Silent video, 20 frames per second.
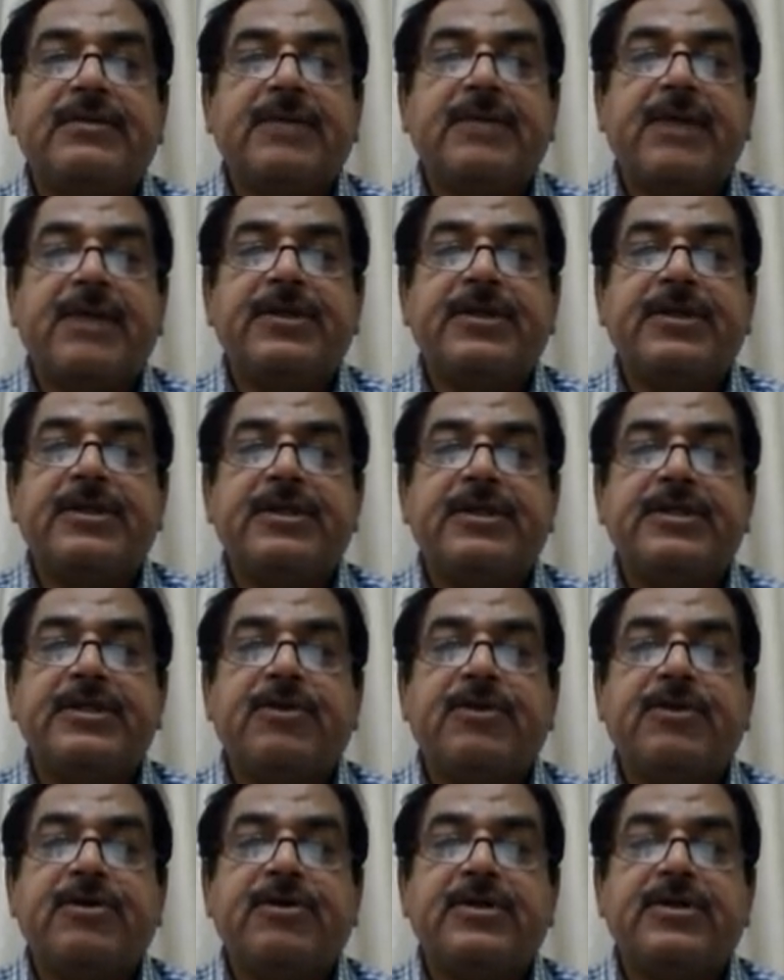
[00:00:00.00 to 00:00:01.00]
kept in this
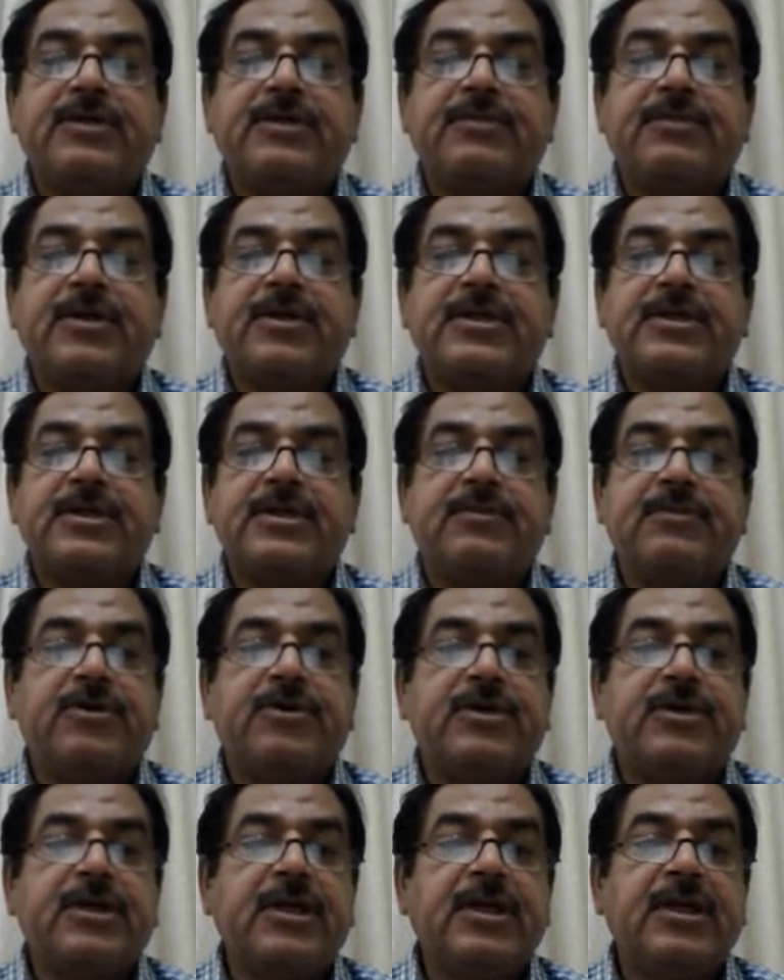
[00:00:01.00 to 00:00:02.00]
plastic
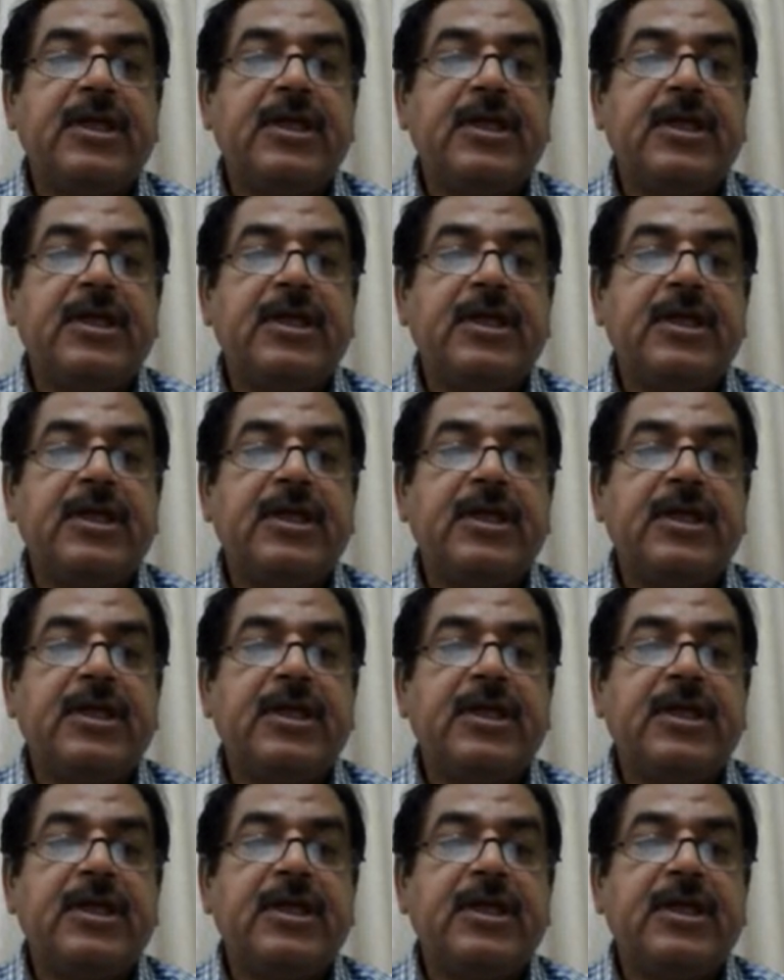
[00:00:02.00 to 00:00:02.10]
bottle.